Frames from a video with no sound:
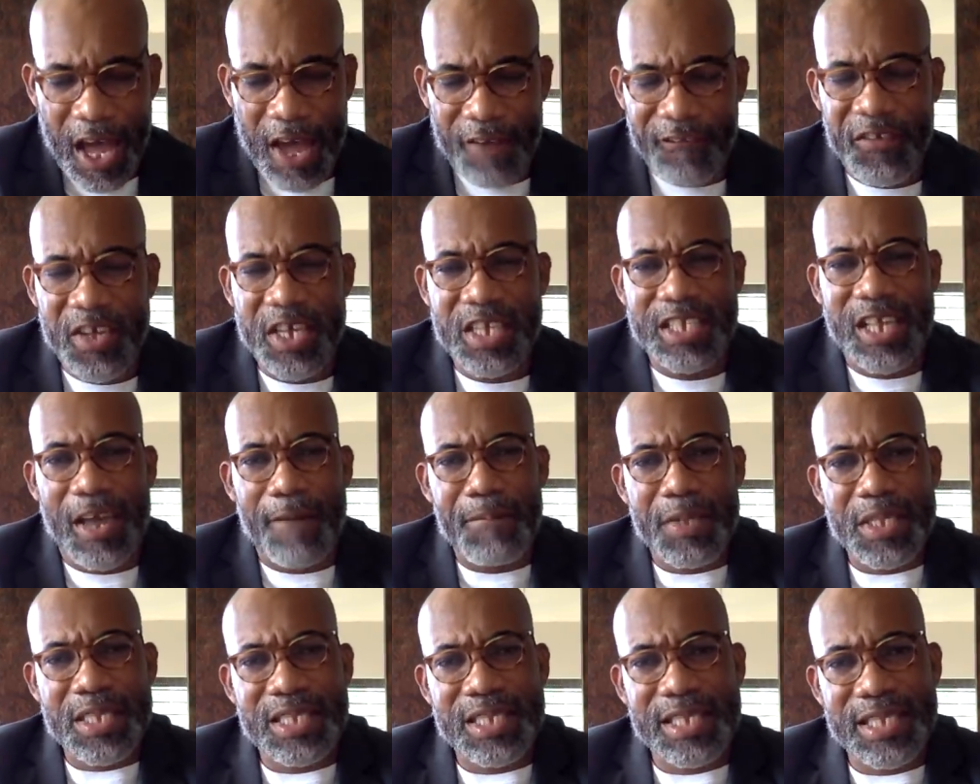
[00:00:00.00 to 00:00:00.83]
Things
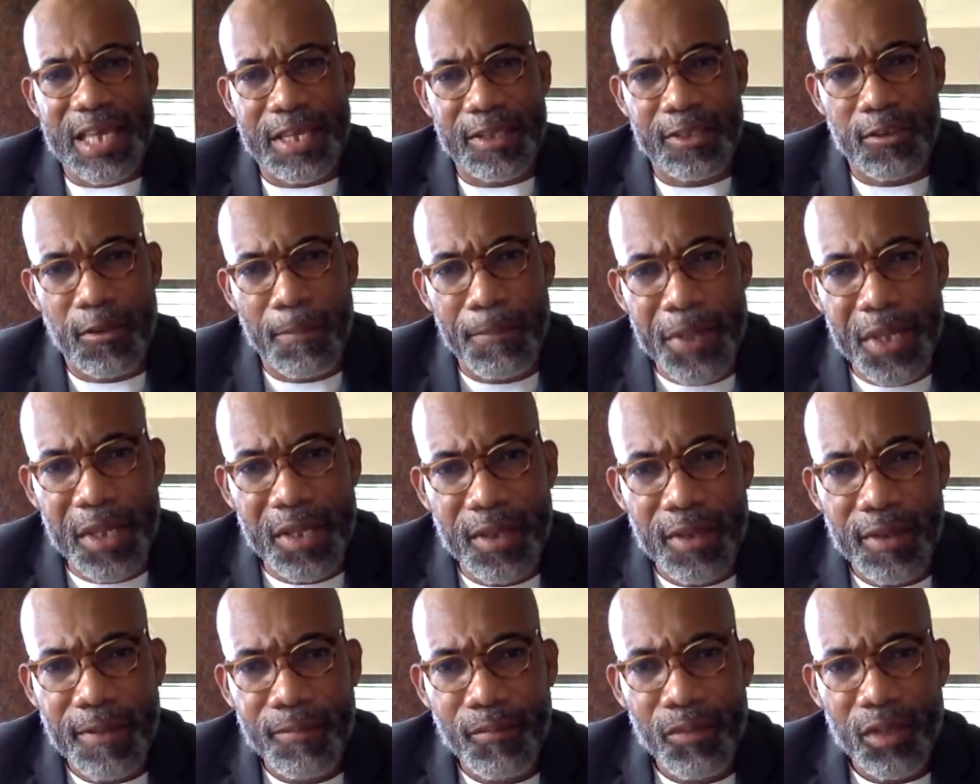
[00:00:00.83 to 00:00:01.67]
have been sent to
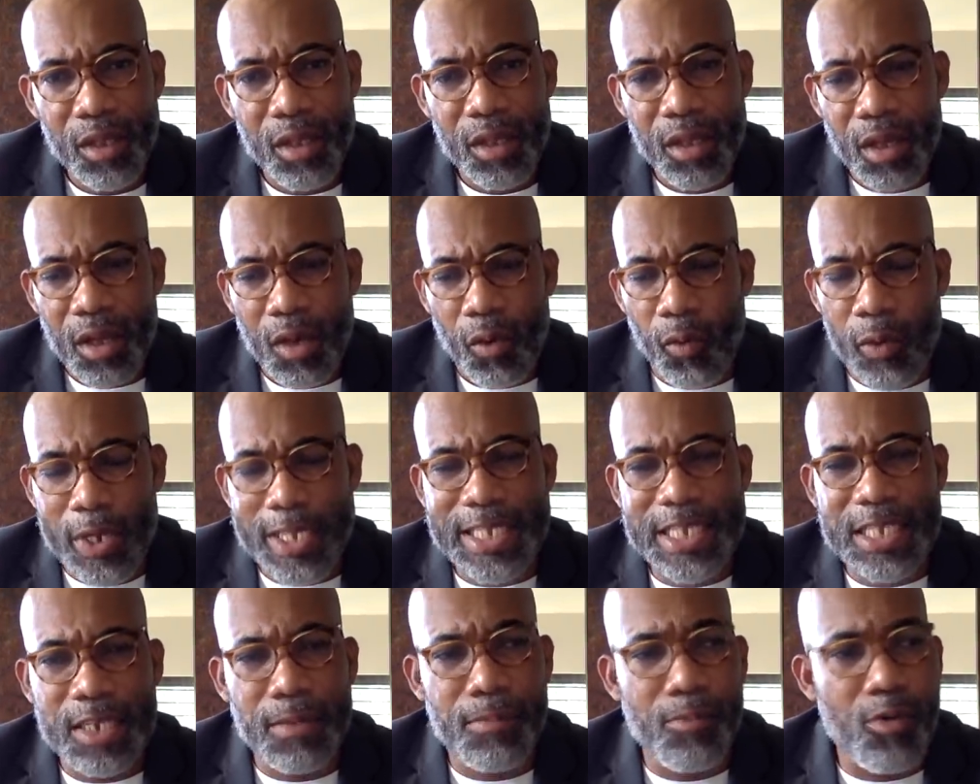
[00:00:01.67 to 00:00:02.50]
me.
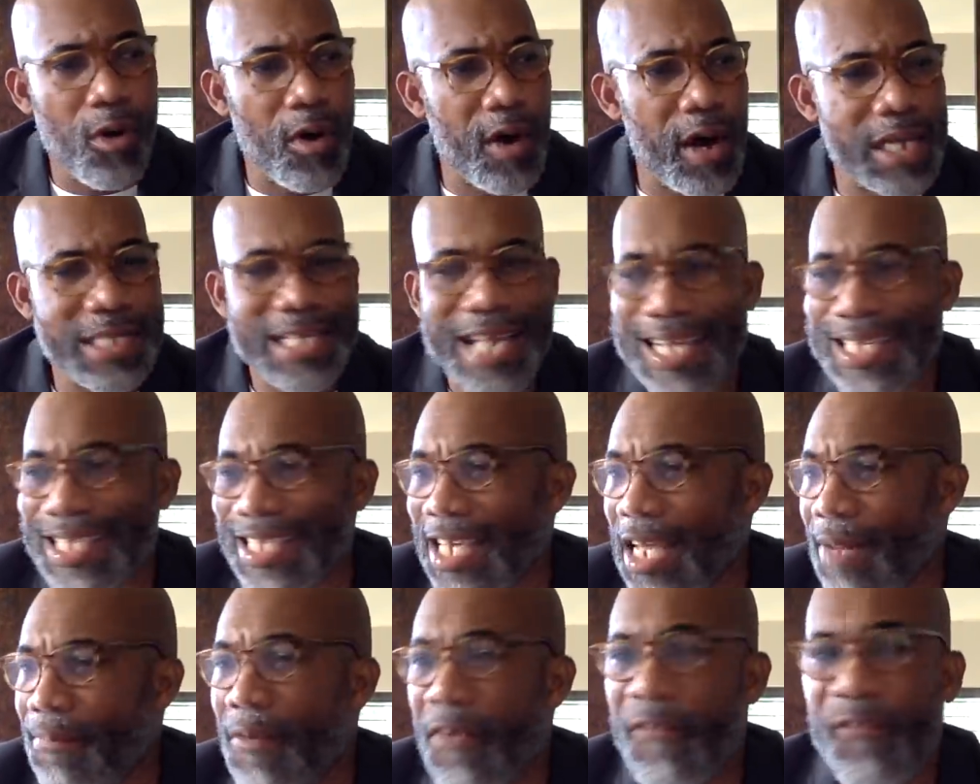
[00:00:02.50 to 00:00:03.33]
Whistleblowers are
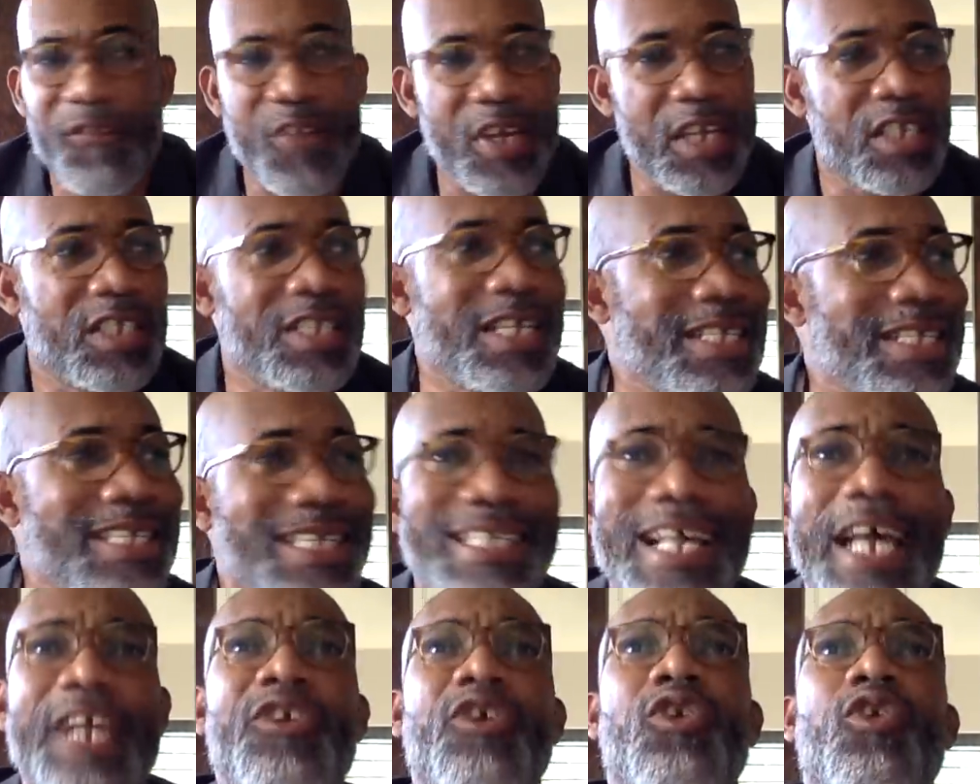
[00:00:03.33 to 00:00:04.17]
sending things. This
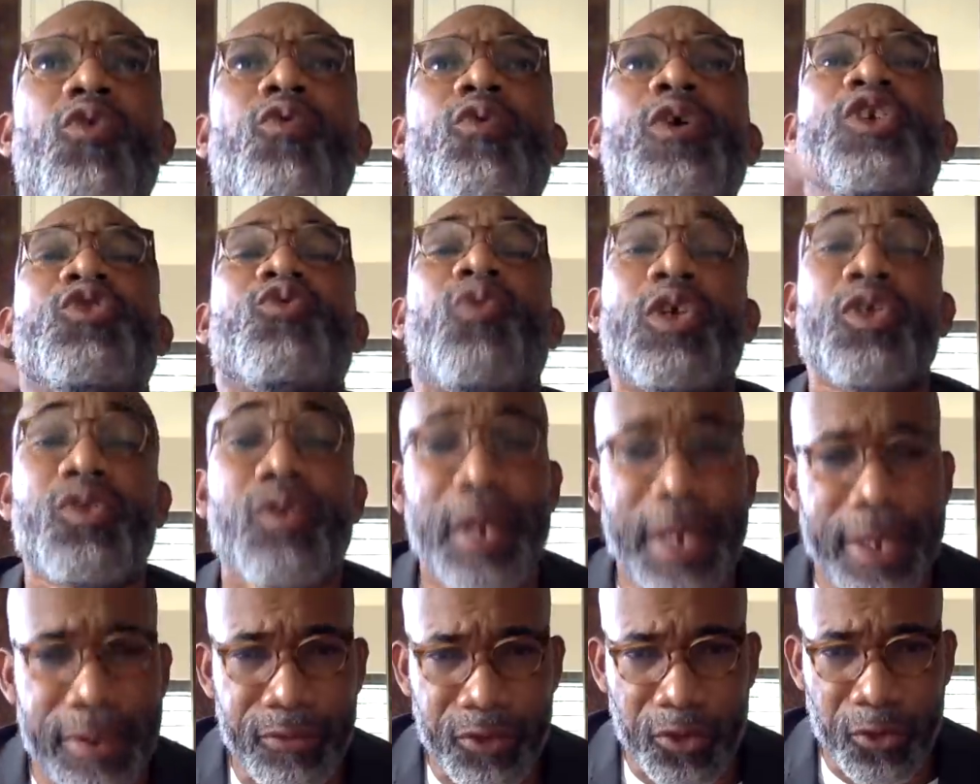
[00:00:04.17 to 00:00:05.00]
is, I don't know which one
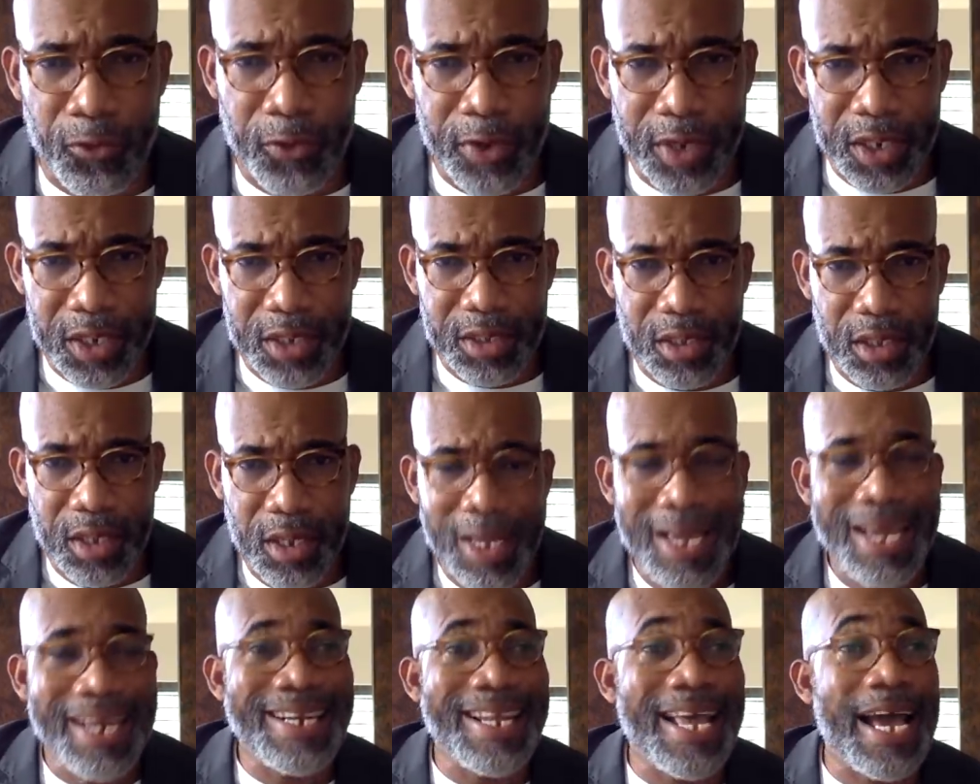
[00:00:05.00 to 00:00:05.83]
to release.
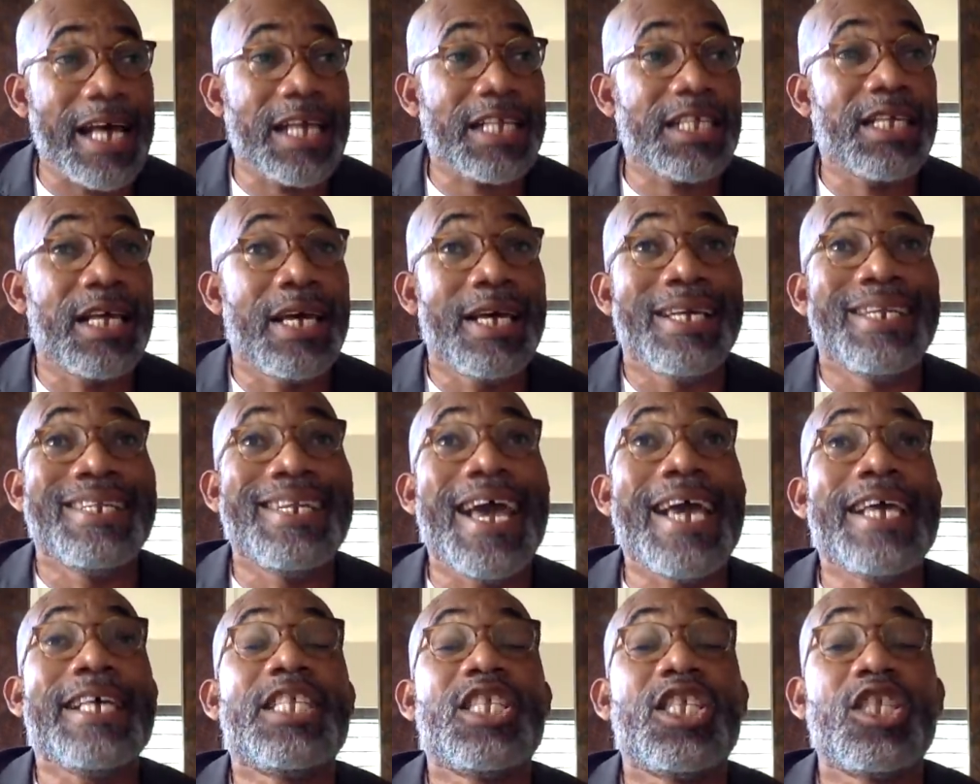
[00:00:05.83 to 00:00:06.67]

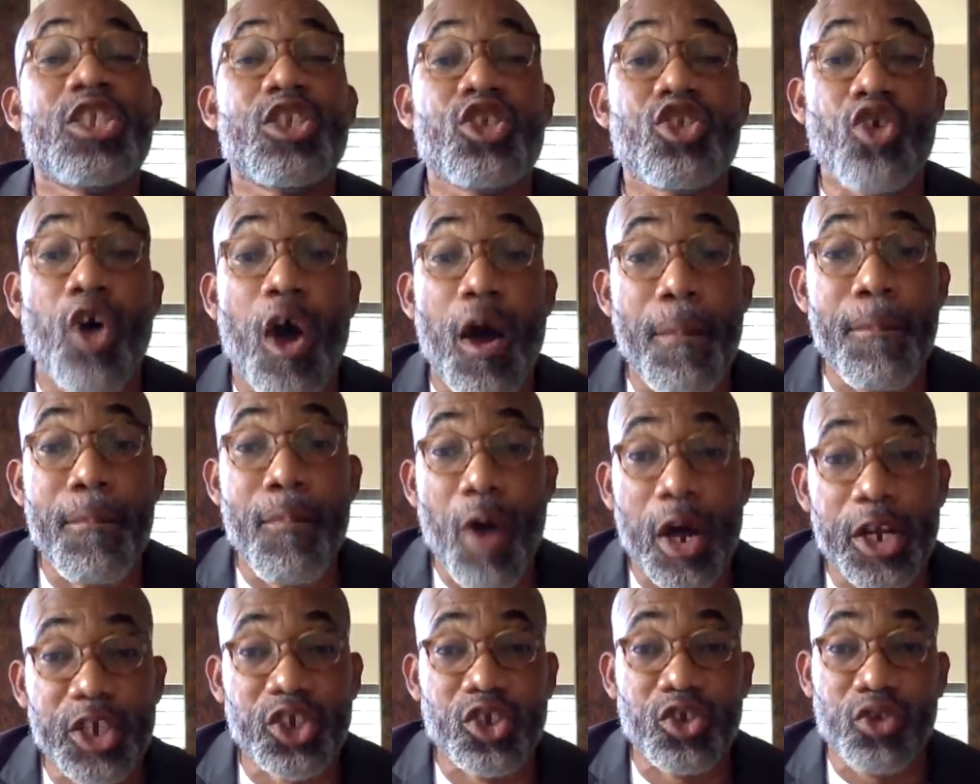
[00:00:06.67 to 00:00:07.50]
There is so
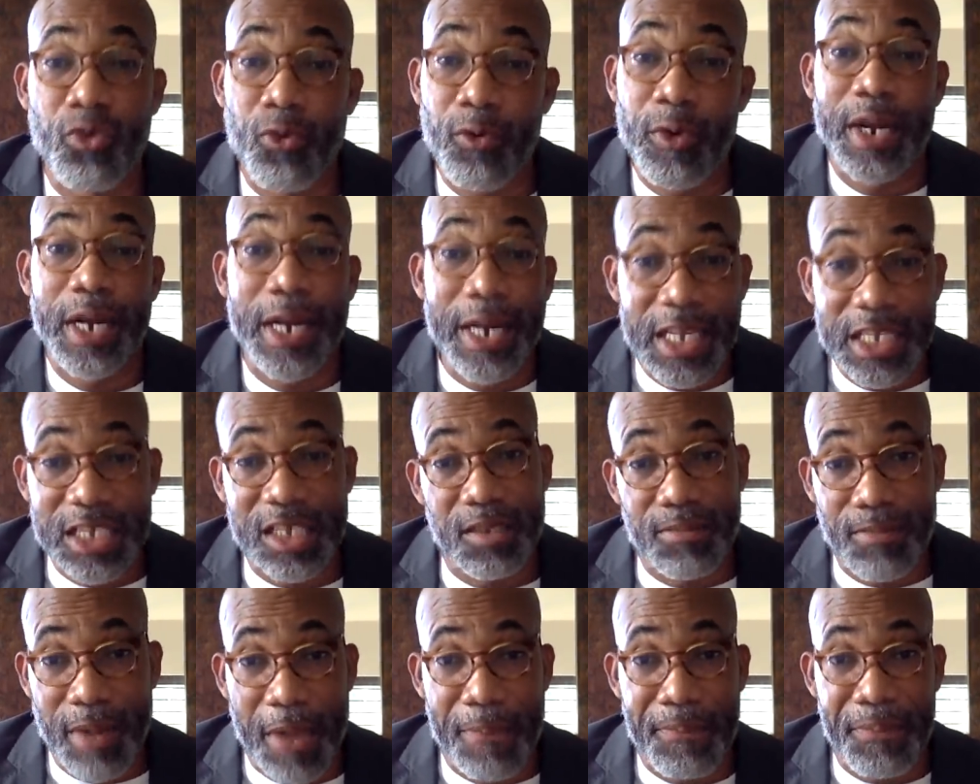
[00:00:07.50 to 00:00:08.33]
much to
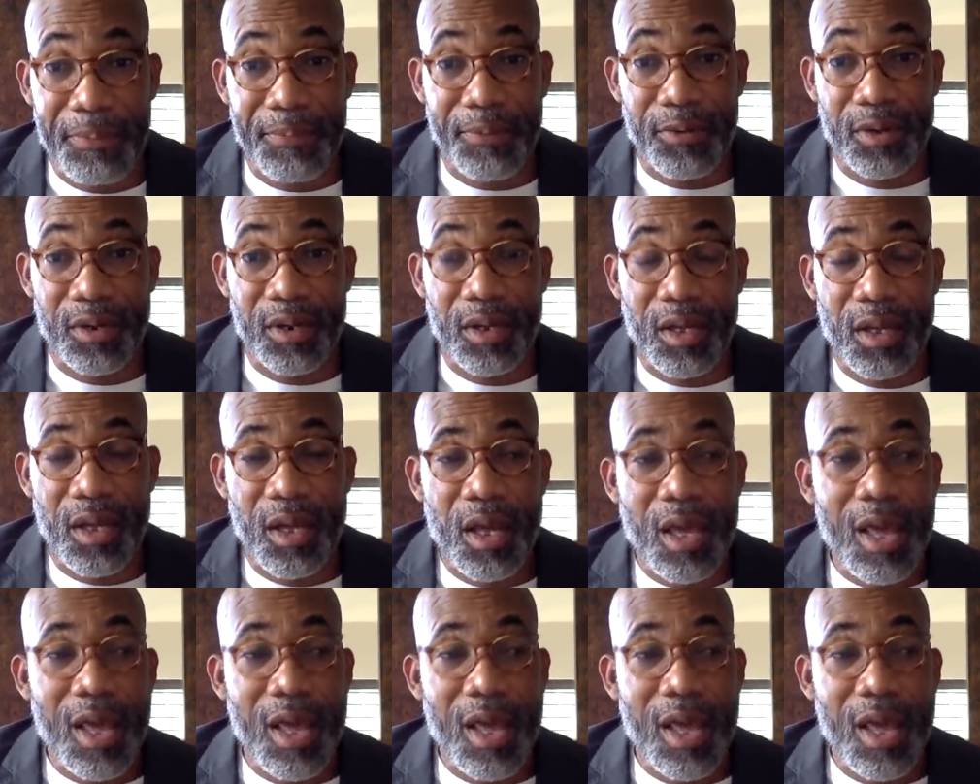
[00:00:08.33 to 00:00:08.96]
release, my people.